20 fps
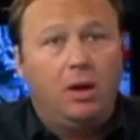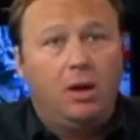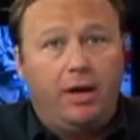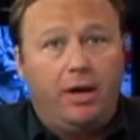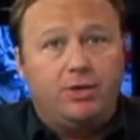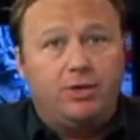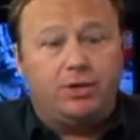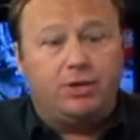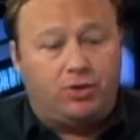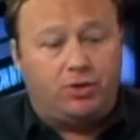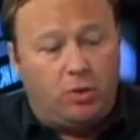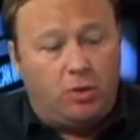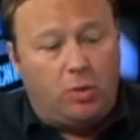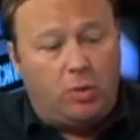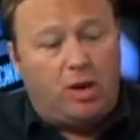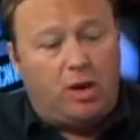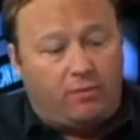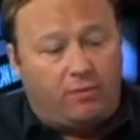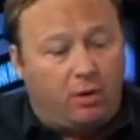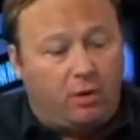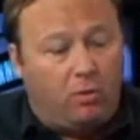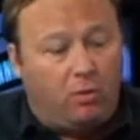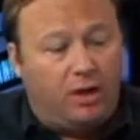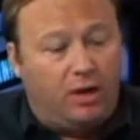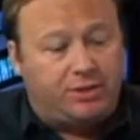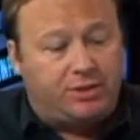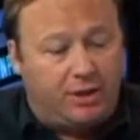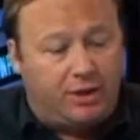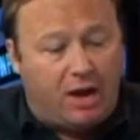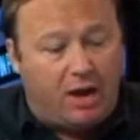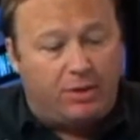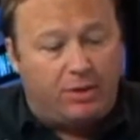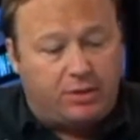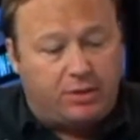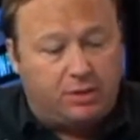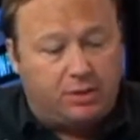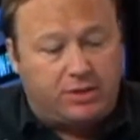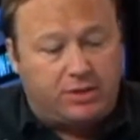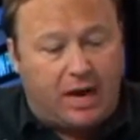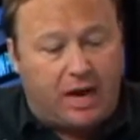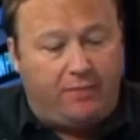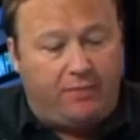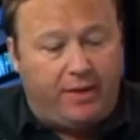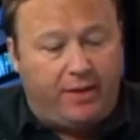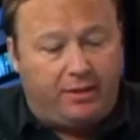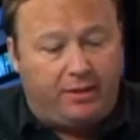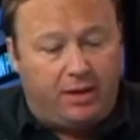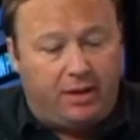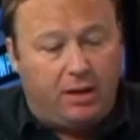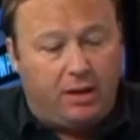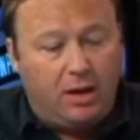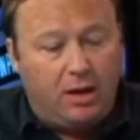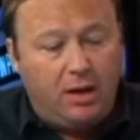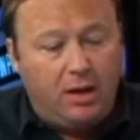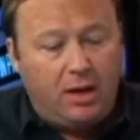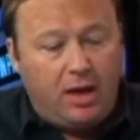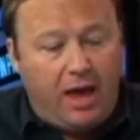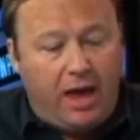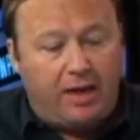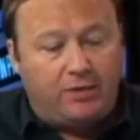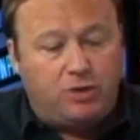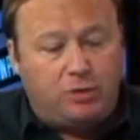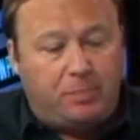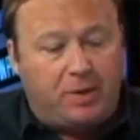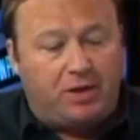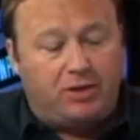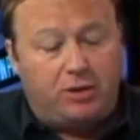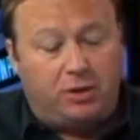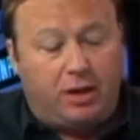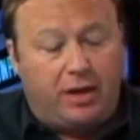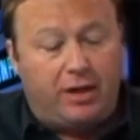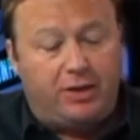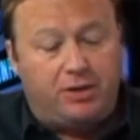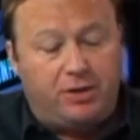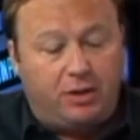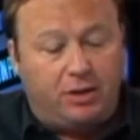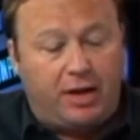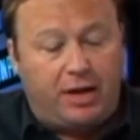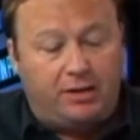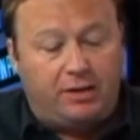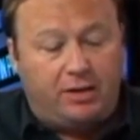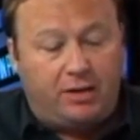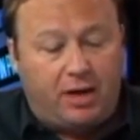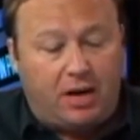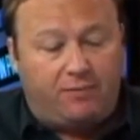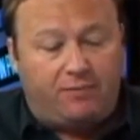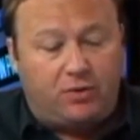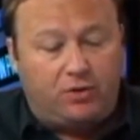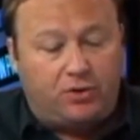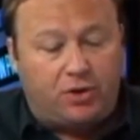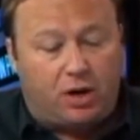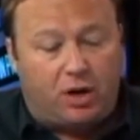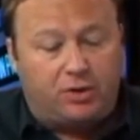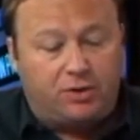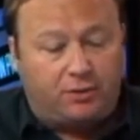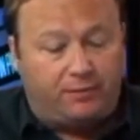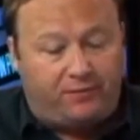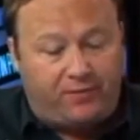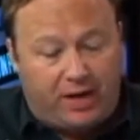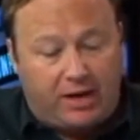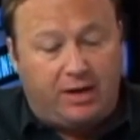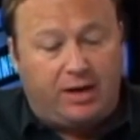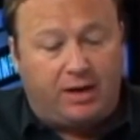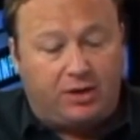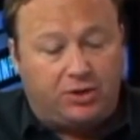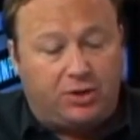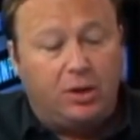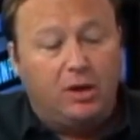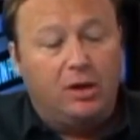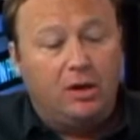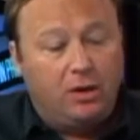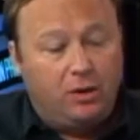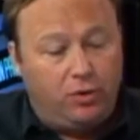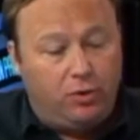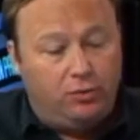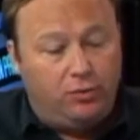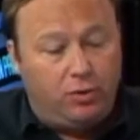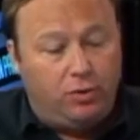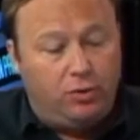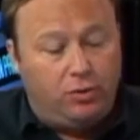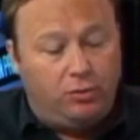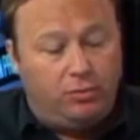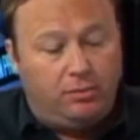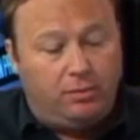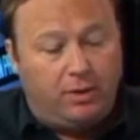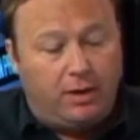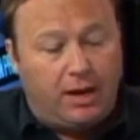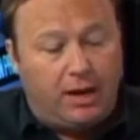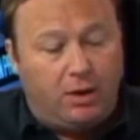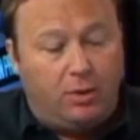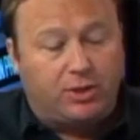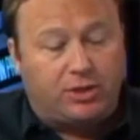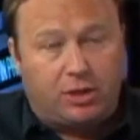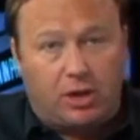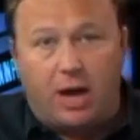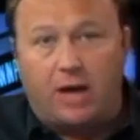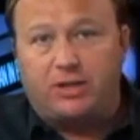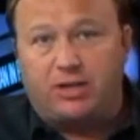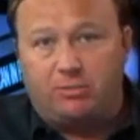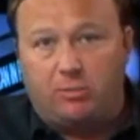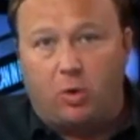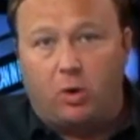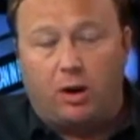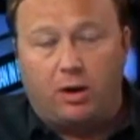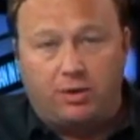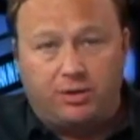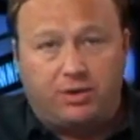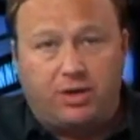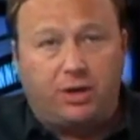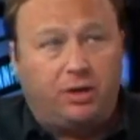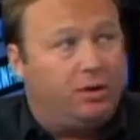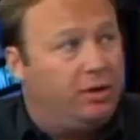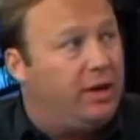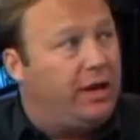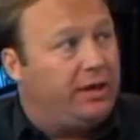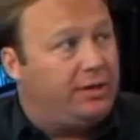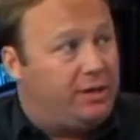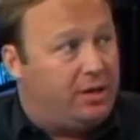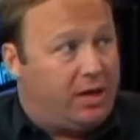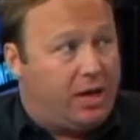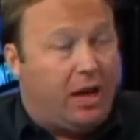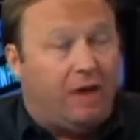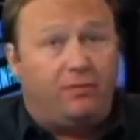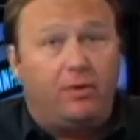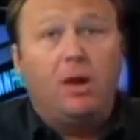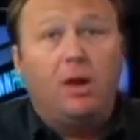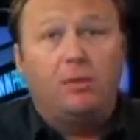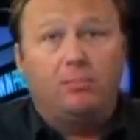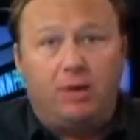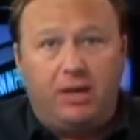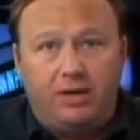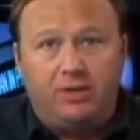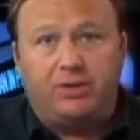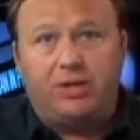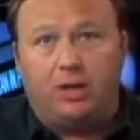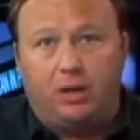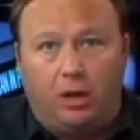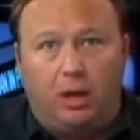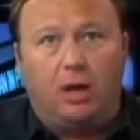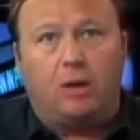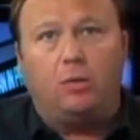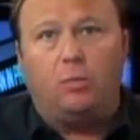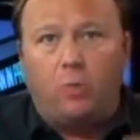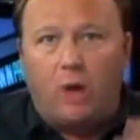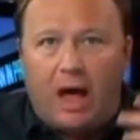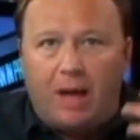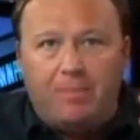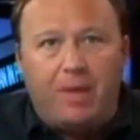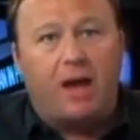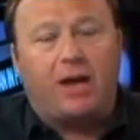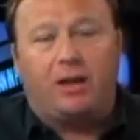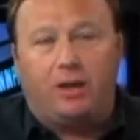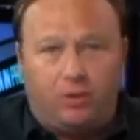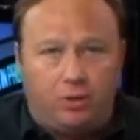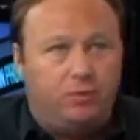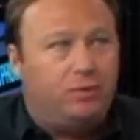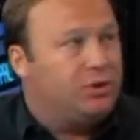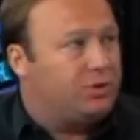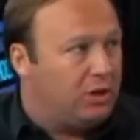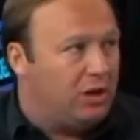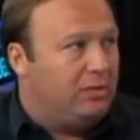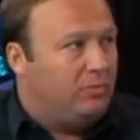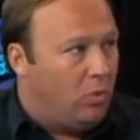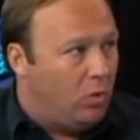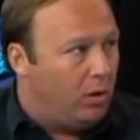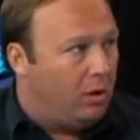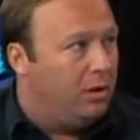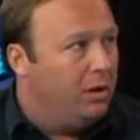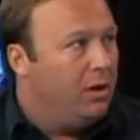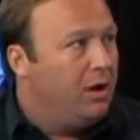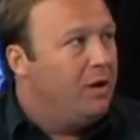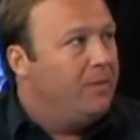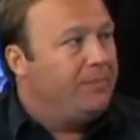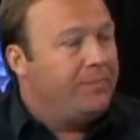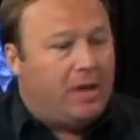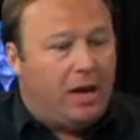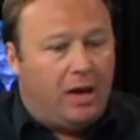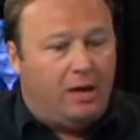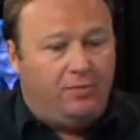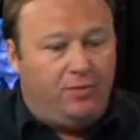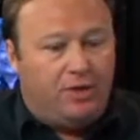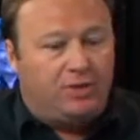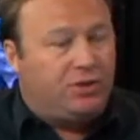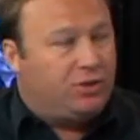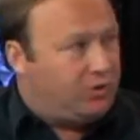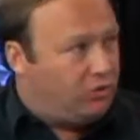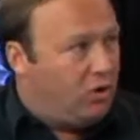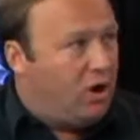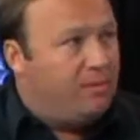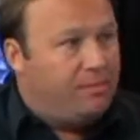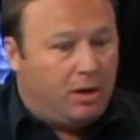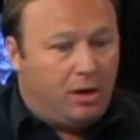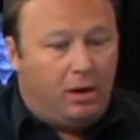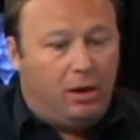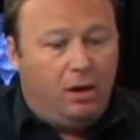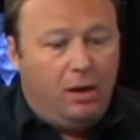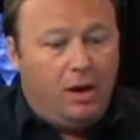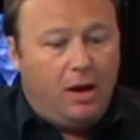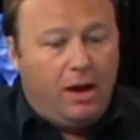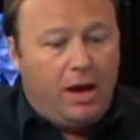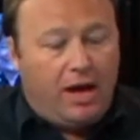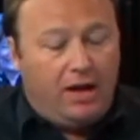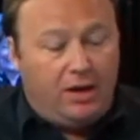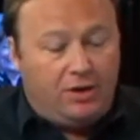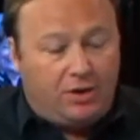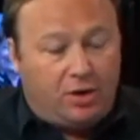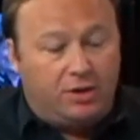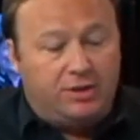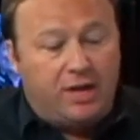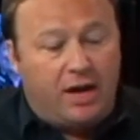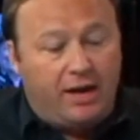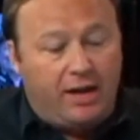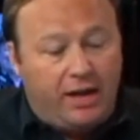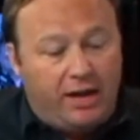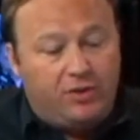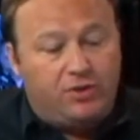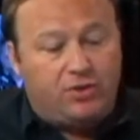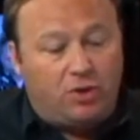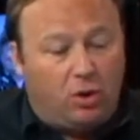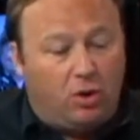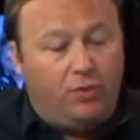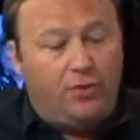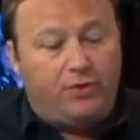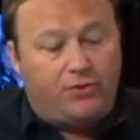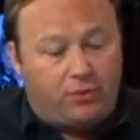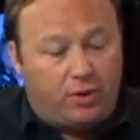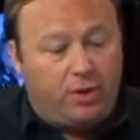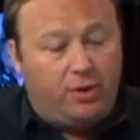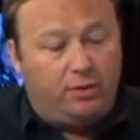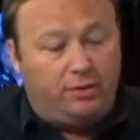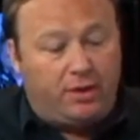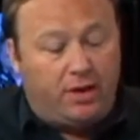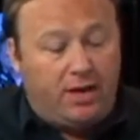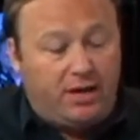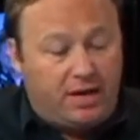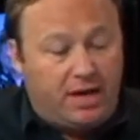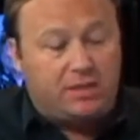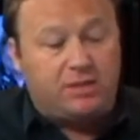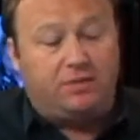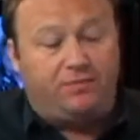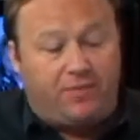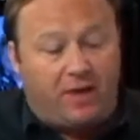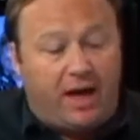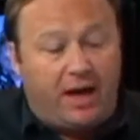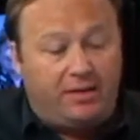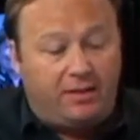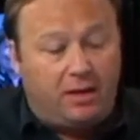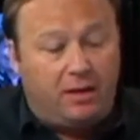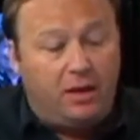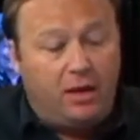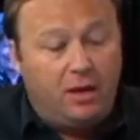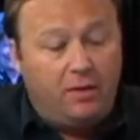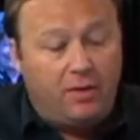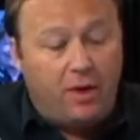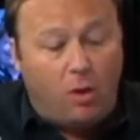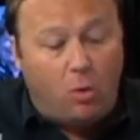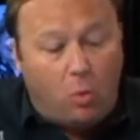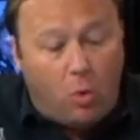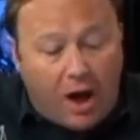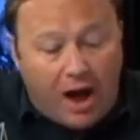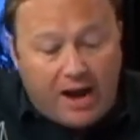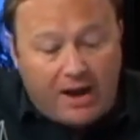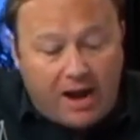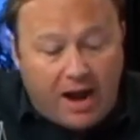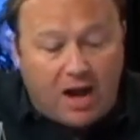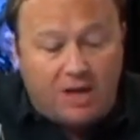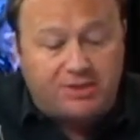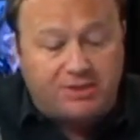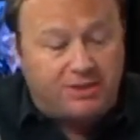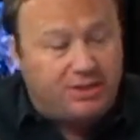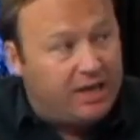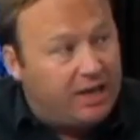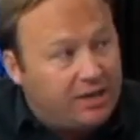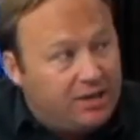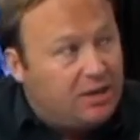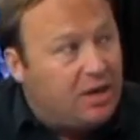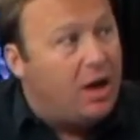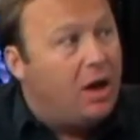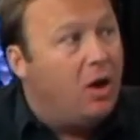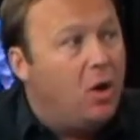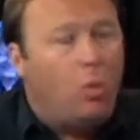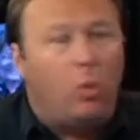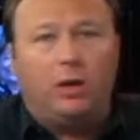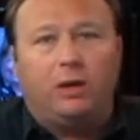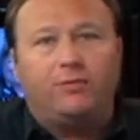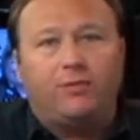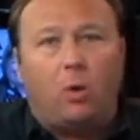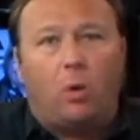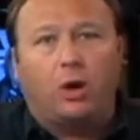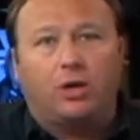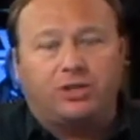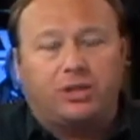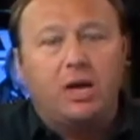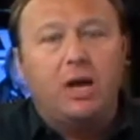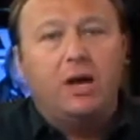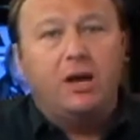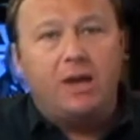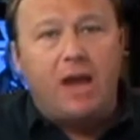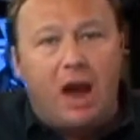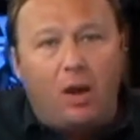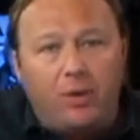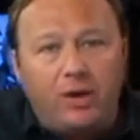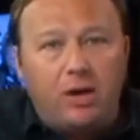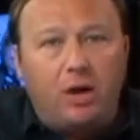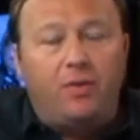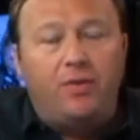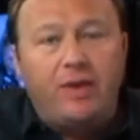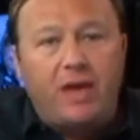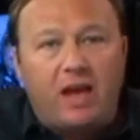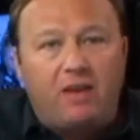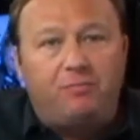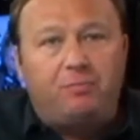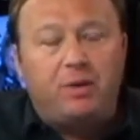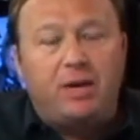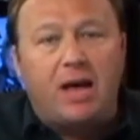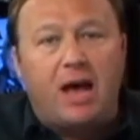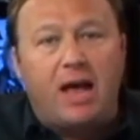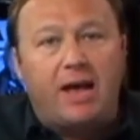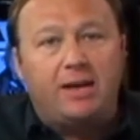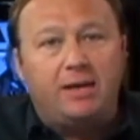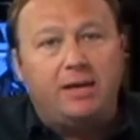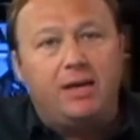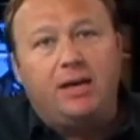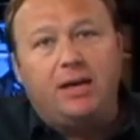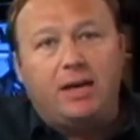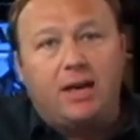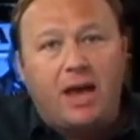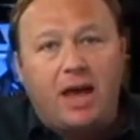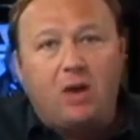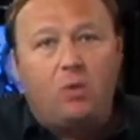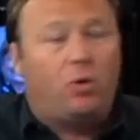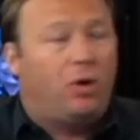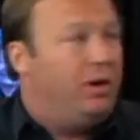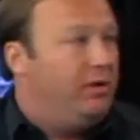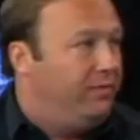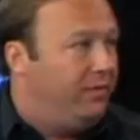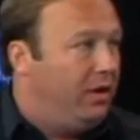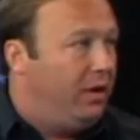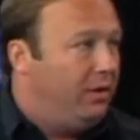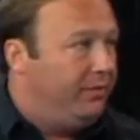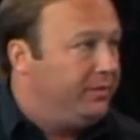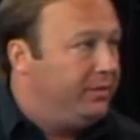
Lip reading: It's just doing whatever it wants. And now it turns out that the head special agent ATF in charge of Phoenix, who and I know it's an oxymoron to say good ATF, but he said, look, I'm not going to do this anymore. Right. This is criminal. And it turns out he's told the truth, and he testified that the White House did know. Well, of course, now we know the FBI and DEA were involved.